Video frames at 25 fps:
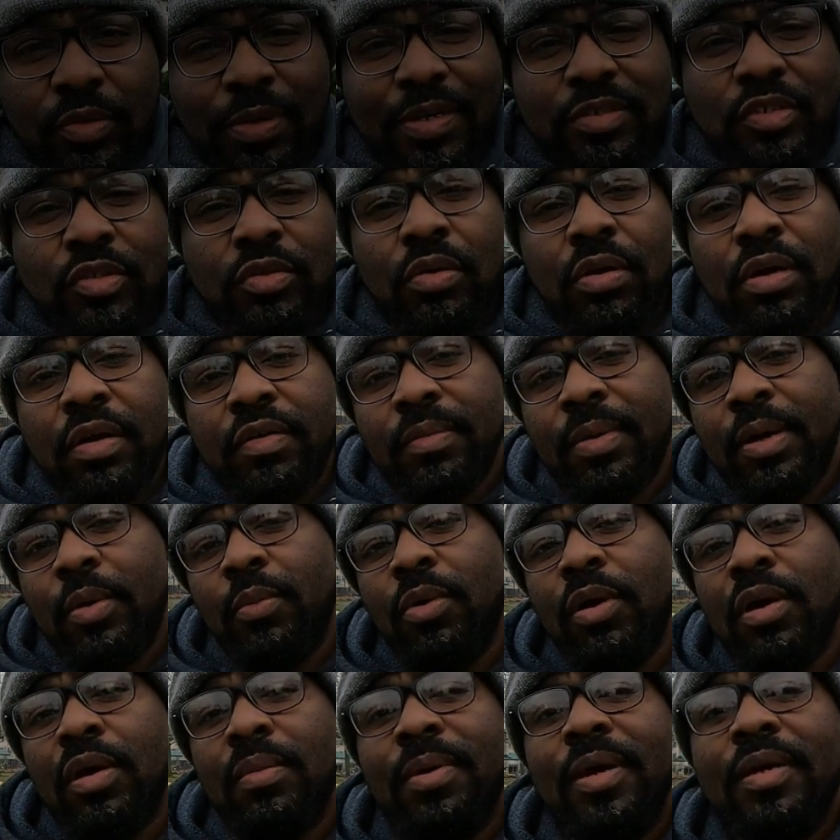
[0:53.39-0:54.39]
So how's it going, everybody?
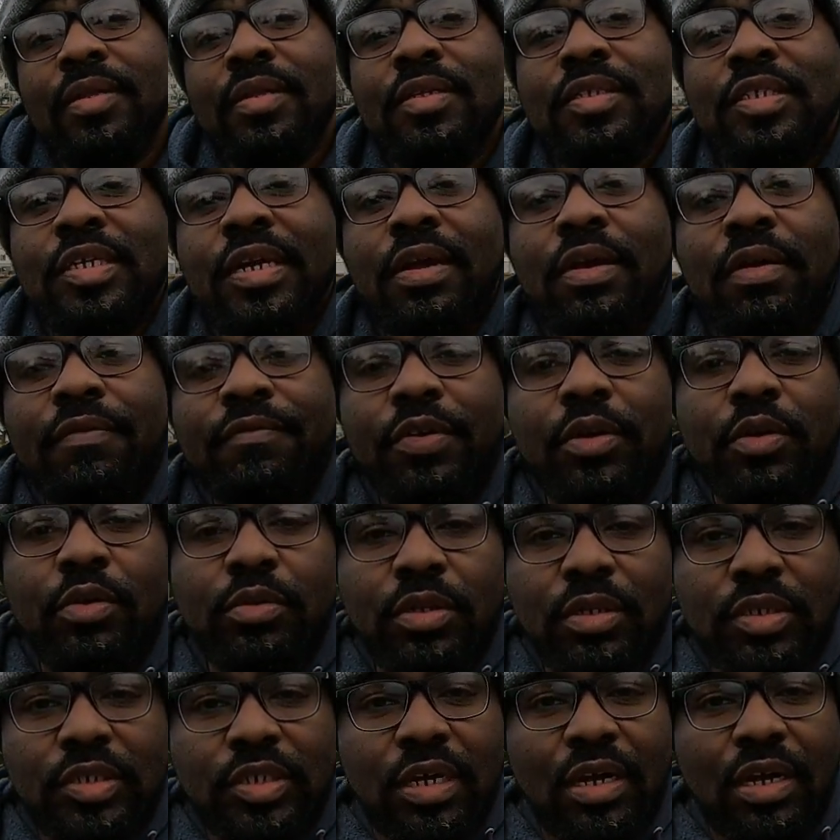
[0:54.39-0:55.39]
Welcome back to the channel. If you're new
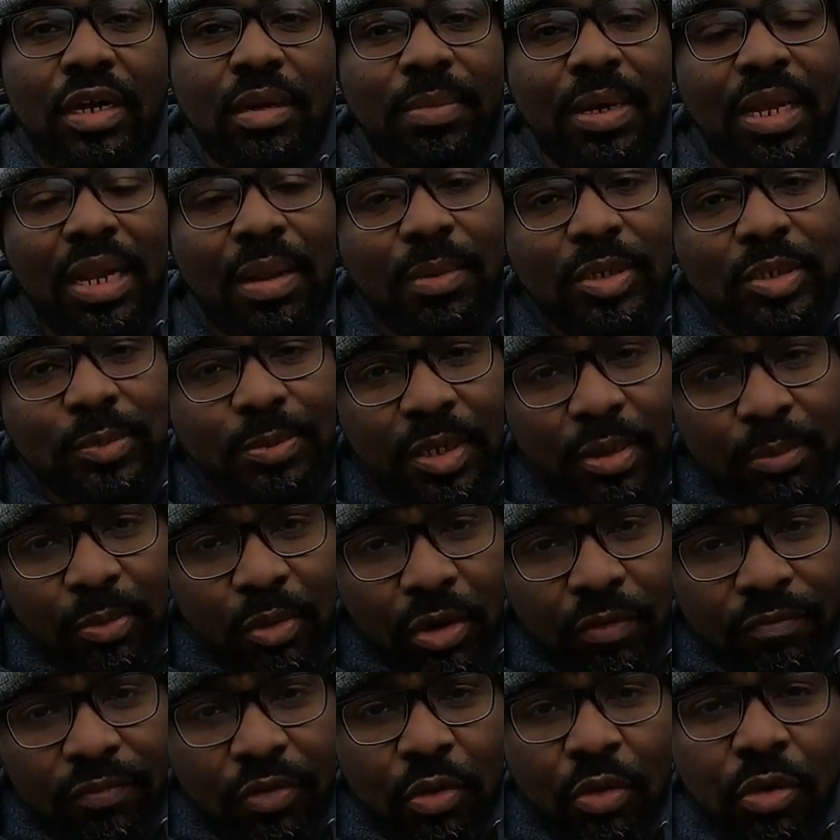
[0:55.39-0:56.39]
to the channel, my name is Big
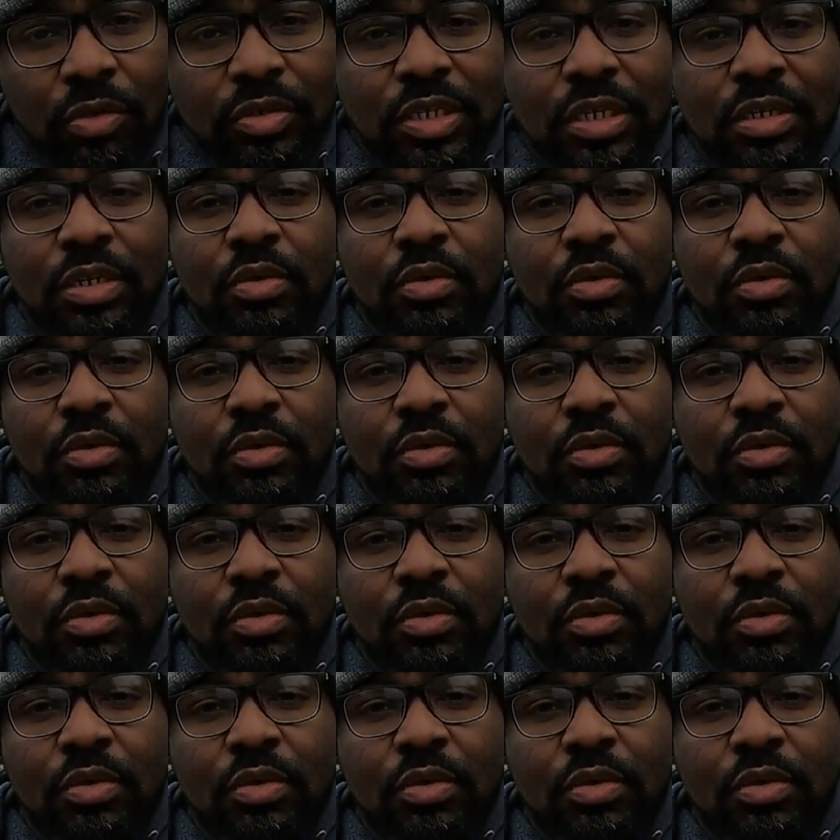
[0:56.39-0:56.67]
Ball Vlogs.